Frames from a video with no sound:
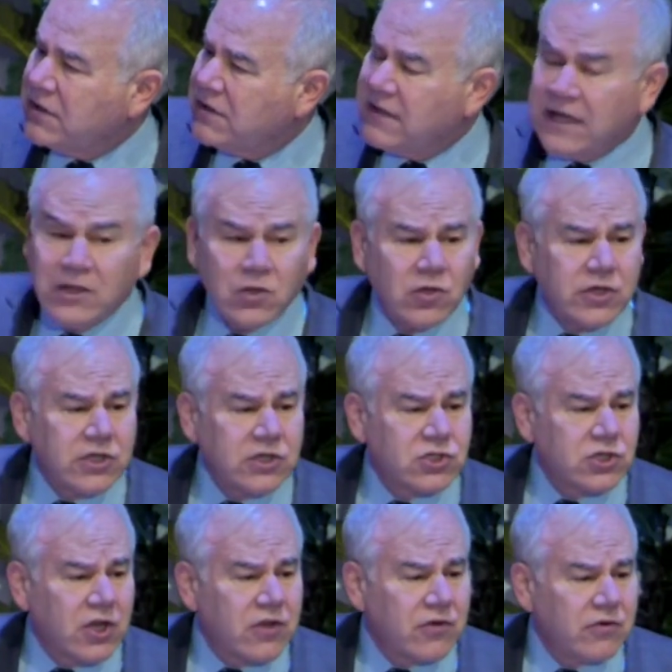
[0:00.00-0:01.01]
They look
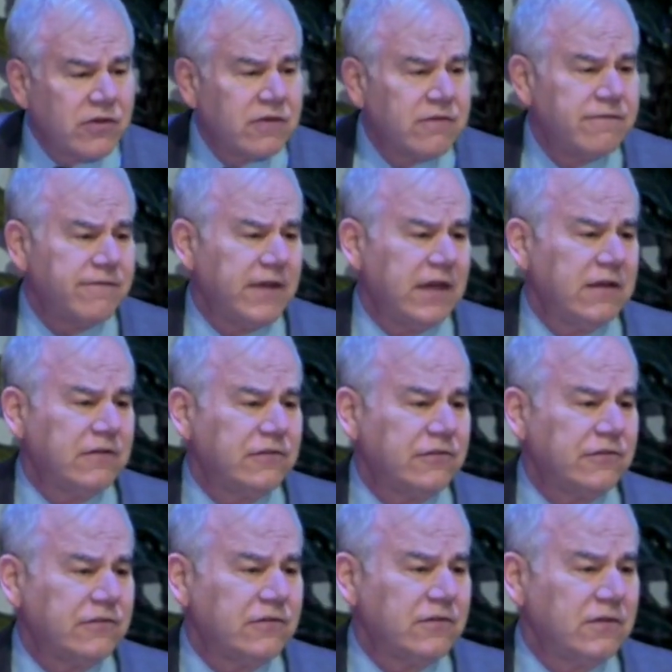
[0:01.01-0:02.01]
each other in the
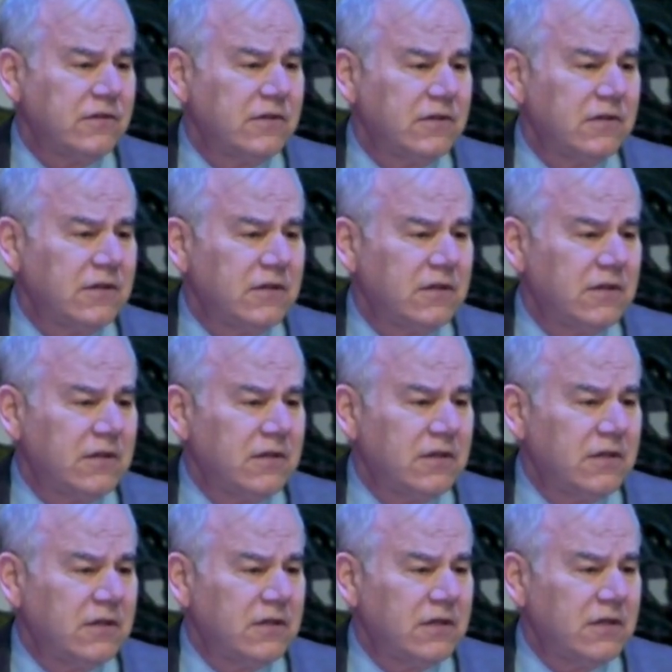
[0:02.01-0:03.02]
face.
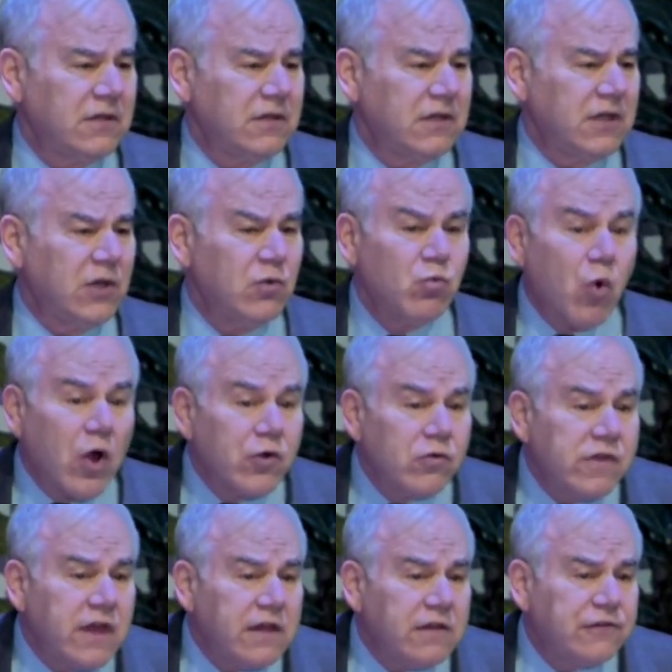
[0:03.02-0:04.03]
And what do
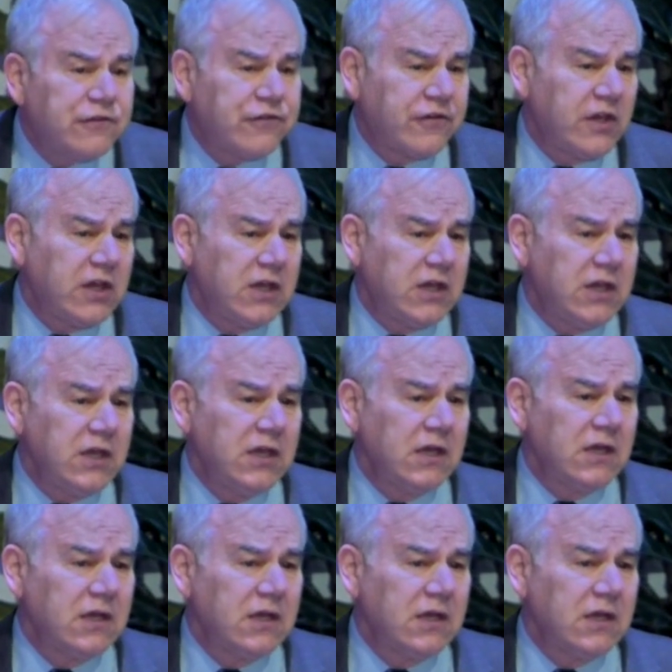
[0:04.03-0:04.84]
they see?